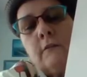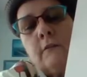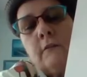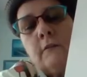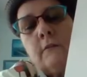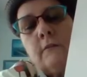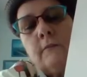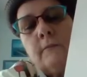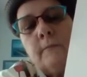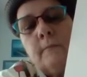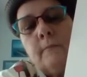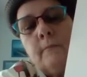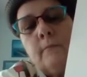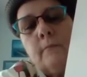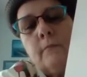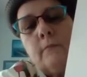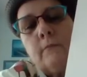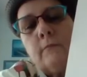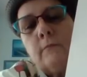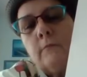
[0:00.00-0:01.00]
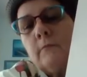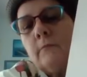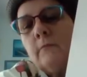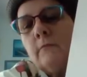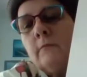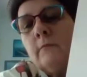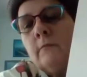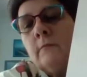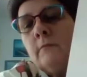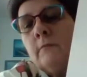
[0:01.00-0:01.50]
Oh, she's
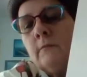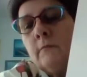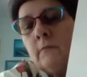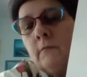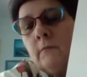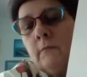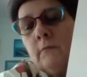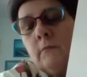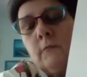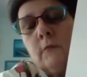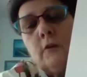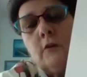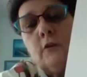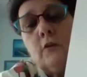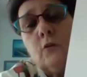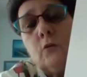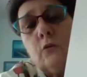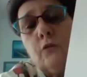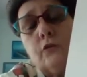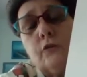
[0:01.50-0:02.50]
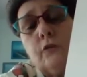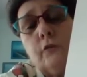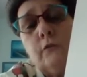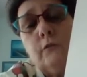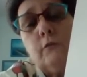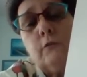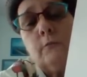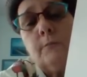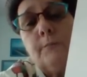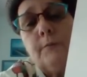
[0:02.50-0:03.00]
pretty. And those
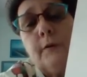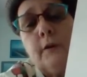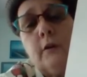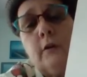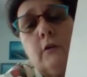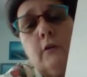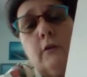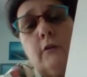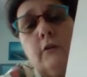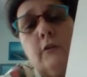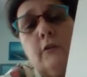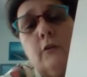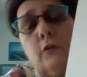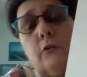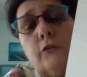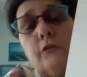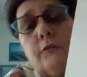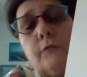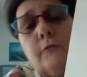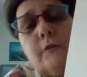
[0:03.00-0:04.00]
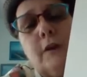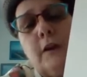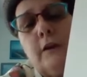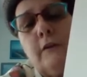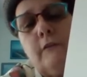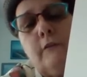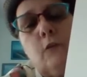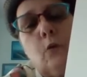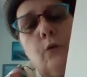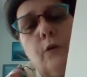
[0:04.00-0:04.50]
apparently those I
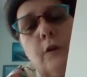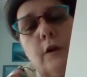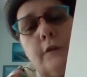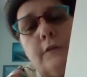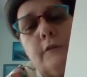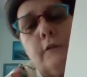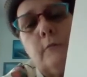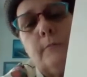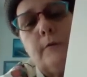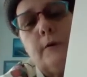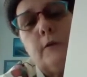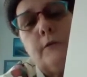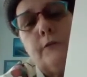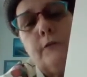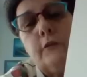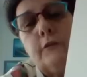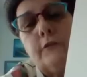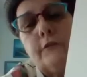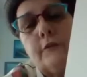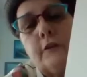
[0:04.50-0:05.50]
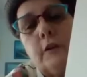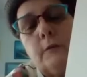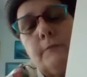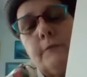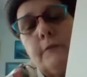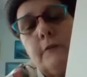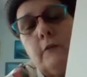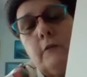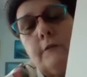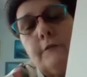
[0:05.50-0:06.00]
have known nothing about these
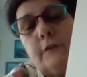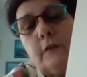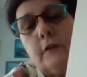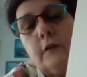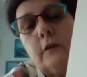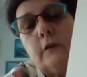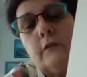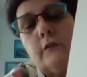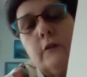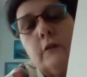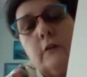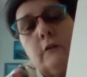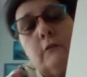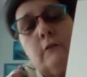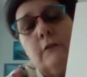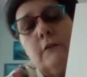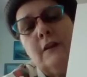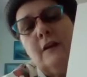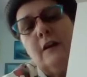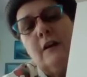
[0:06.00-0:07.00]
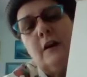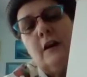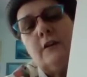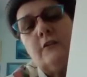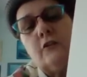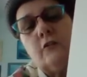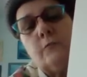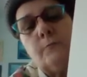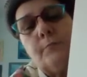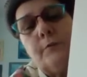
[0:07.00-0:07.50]
type of things. I I
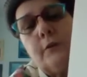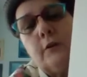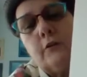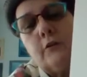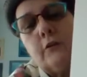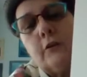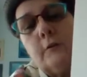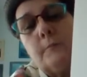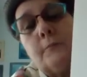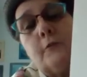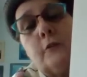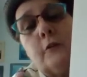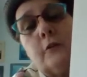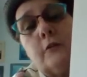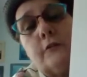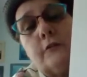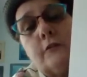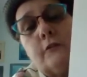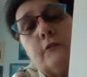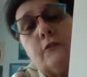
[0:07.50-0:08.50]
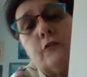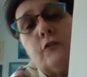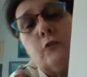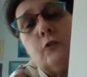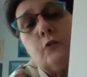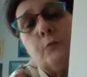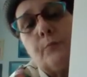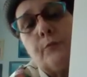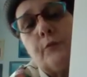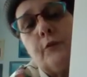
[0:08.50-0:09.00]
just picked her up because she
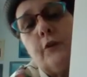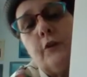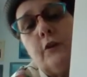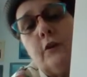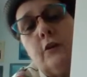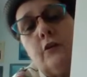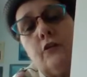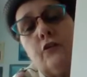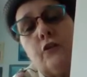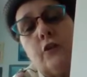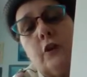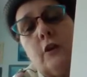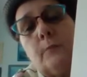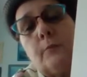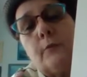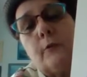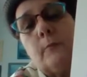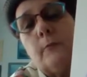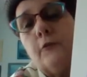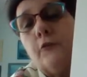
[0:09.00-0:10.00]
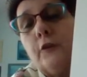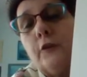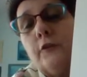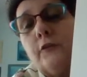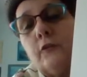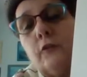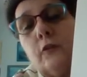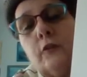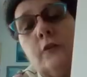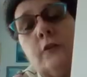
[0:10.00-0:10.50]
was pretty and she had a purple
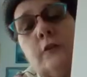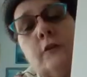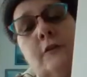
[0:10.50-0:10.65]
dress on.